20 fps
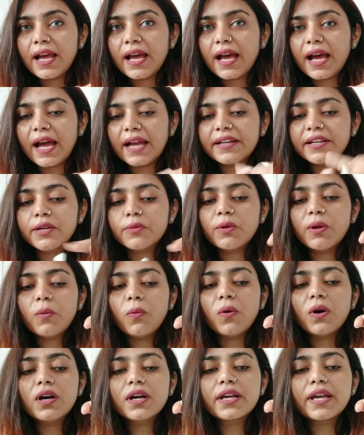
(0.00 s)
And it will
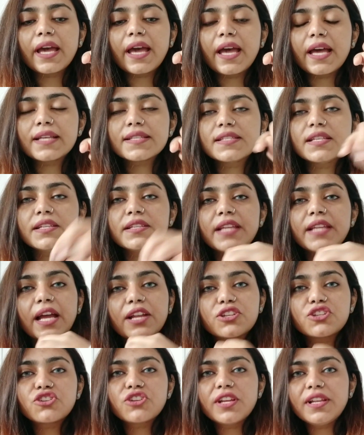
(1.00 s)
work as a
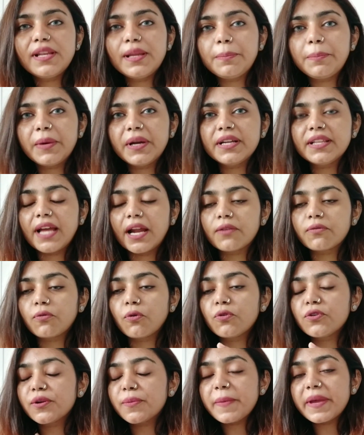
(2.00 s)
natural lipid that
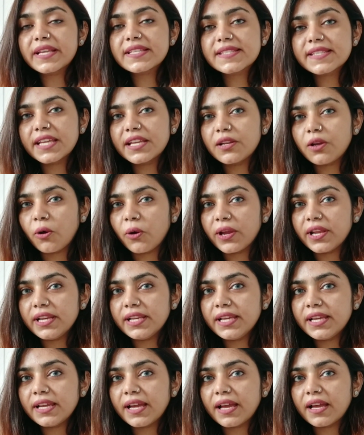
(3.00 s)
won't make skin
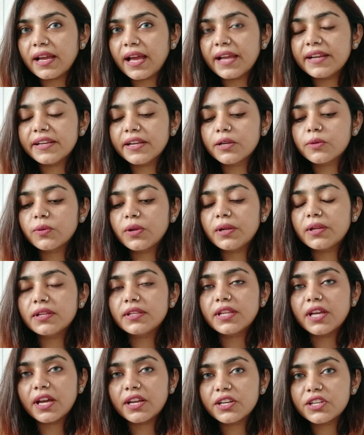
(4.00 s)
oily, and it will
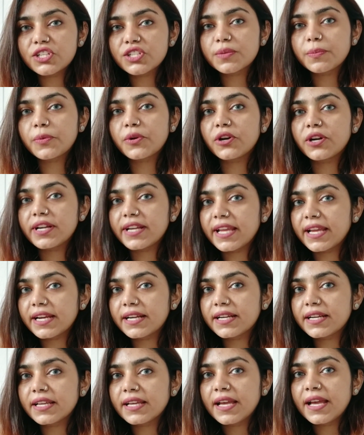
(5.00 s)
nourish,
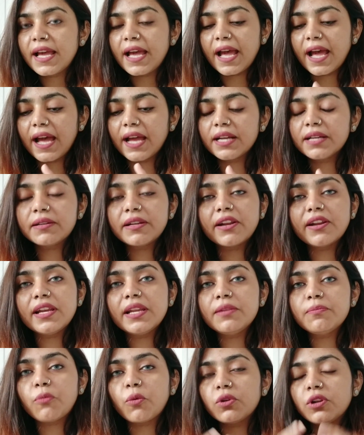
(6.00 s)
protect and
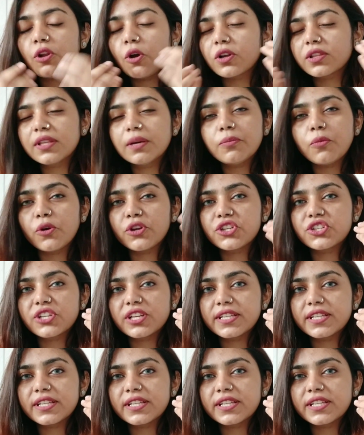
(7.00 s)
really lock the moisture